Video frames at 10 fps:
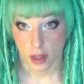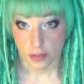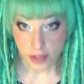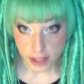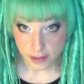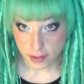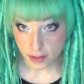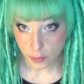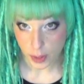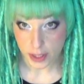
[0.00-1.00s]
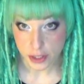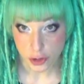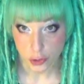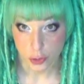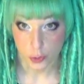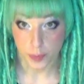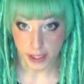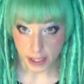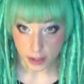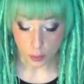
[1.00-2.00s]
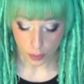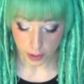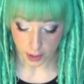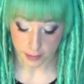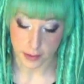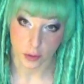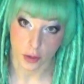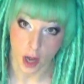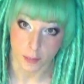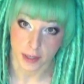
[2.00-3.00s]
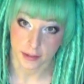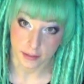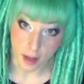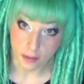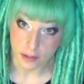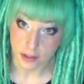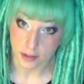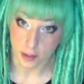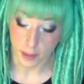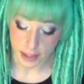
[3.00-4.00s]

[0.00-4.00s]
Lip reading: The easiest way to begin organizing your comics is obviously by